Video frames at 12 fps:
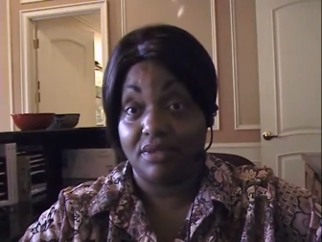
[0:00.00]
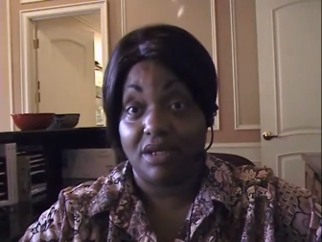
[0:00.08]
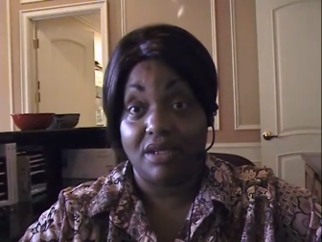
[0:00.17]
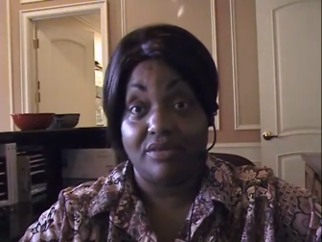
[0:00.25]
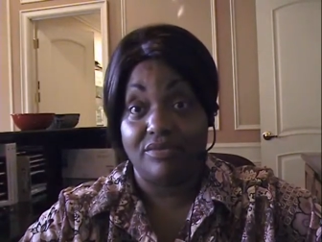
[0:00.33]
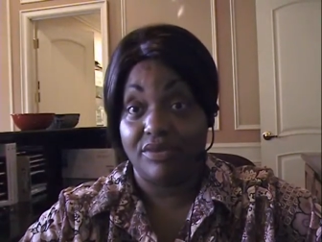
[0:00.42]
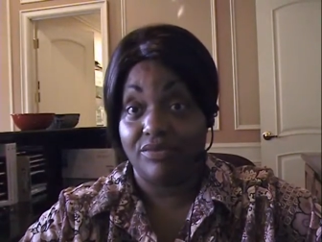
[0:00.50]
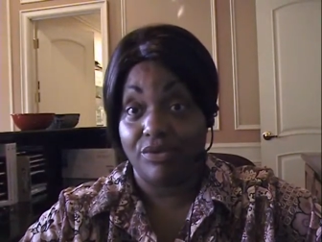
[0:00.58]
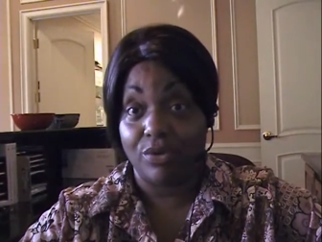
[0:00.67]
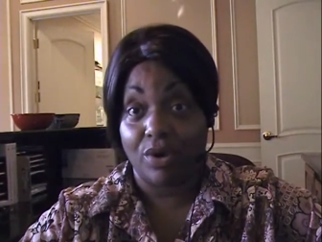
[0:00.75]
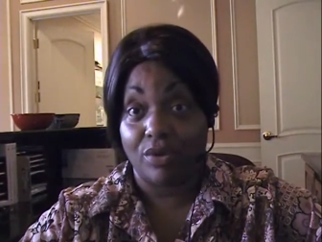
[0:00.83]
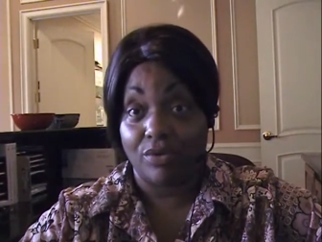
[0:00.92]
And even if
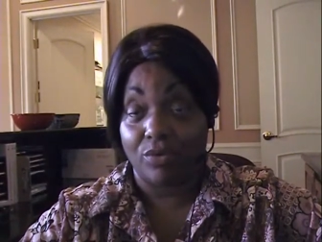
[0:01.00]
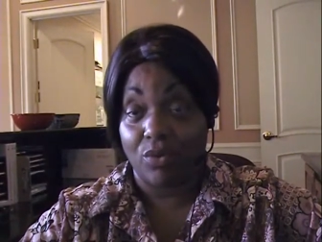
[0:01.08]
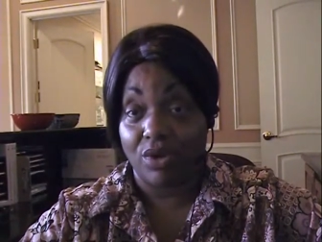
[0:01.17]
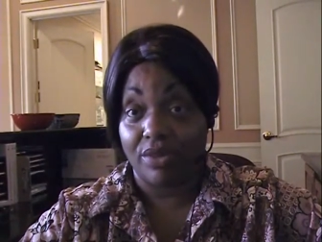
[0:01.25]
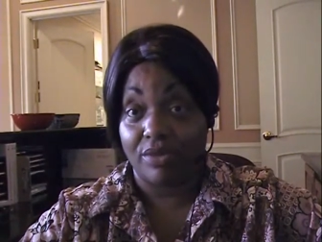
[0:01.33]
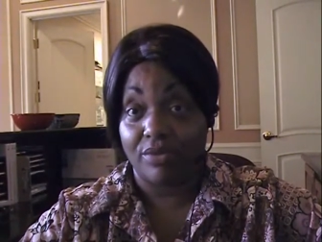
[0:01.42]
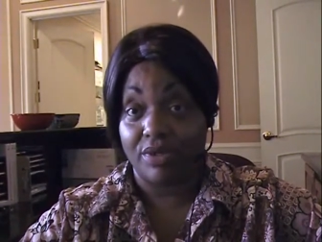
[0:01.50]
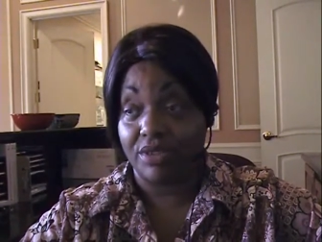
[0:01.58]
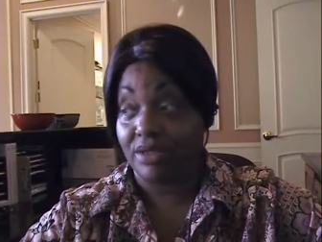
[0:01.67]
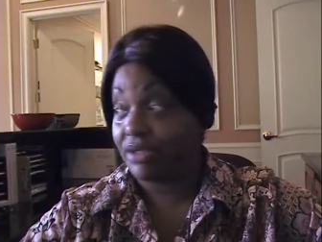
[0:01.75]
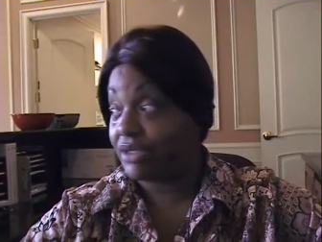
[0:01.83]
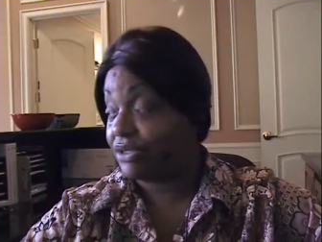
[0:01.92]
you are one of the ones
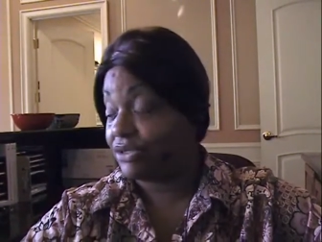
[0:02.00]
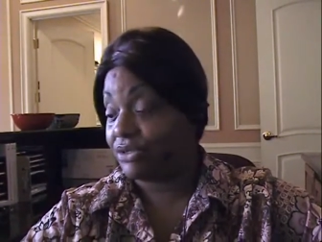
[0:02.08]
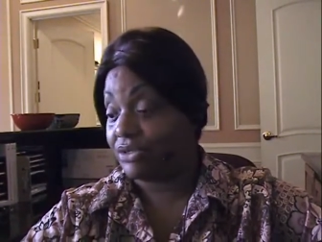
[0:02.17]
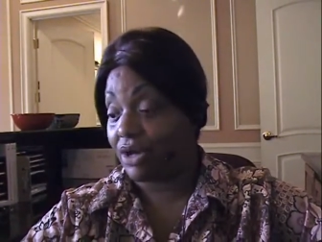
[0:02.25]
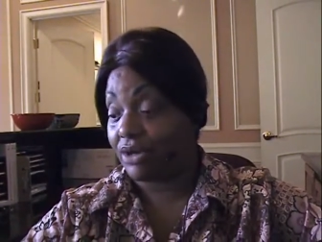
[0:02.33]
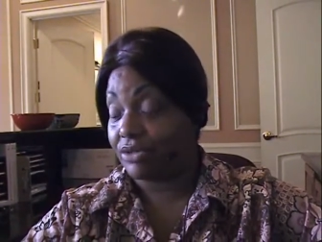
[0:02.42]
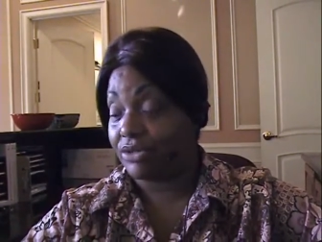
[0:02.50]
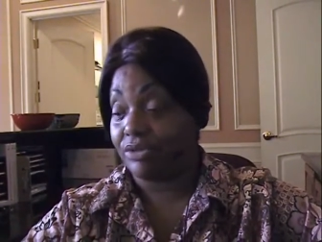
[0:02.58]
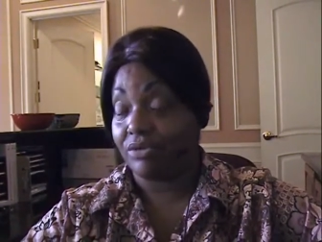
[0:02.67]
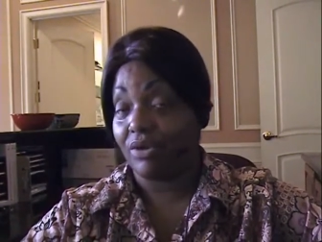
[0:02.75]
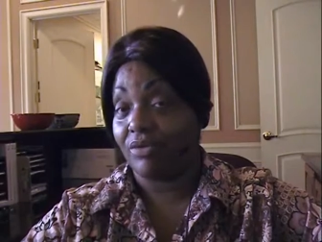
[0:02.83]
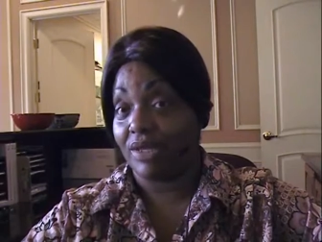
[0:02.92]
that are teaching your daughters, you
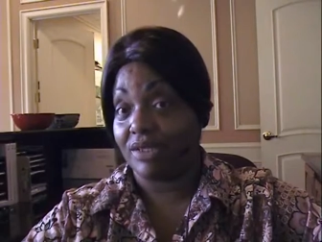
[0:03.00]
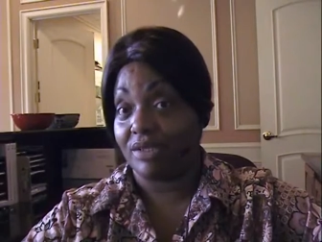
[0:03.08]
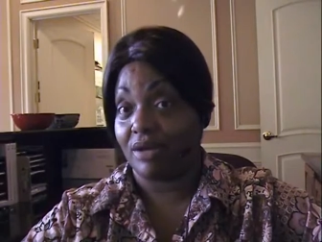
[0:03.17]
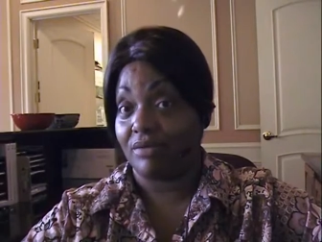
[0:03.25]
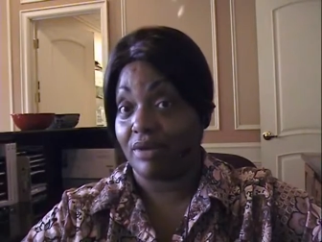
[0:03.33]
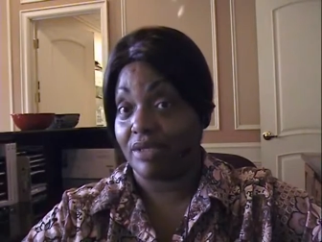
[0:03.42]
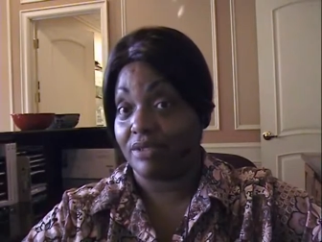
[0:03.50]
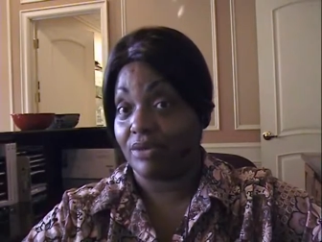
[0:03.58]
know that's not right.